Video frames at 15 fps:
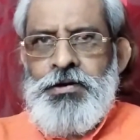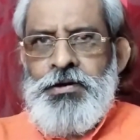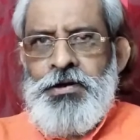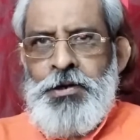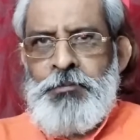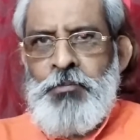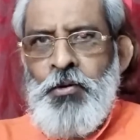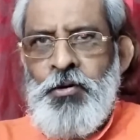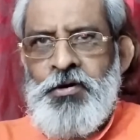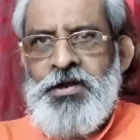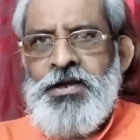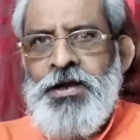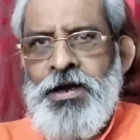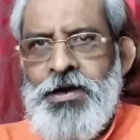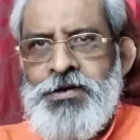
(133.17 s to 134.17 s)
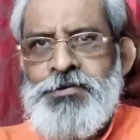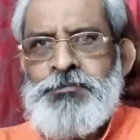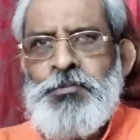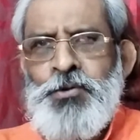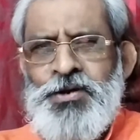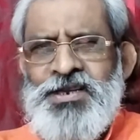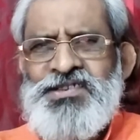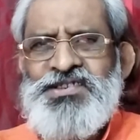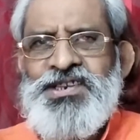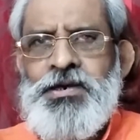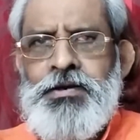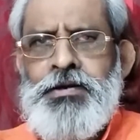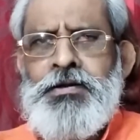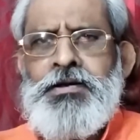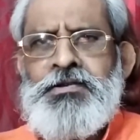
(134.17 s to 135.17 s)
A body has potential
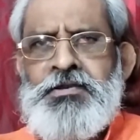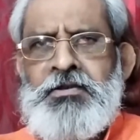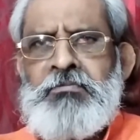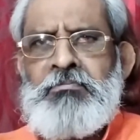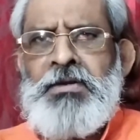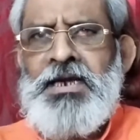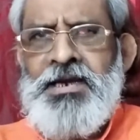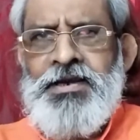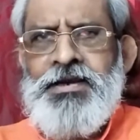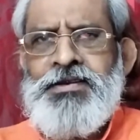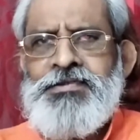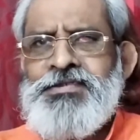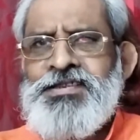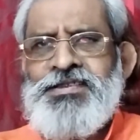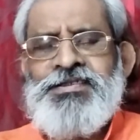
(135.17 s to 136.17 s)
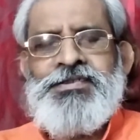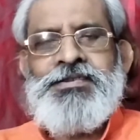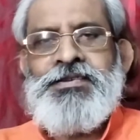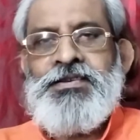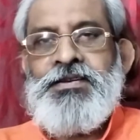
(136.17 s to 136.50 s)
energy means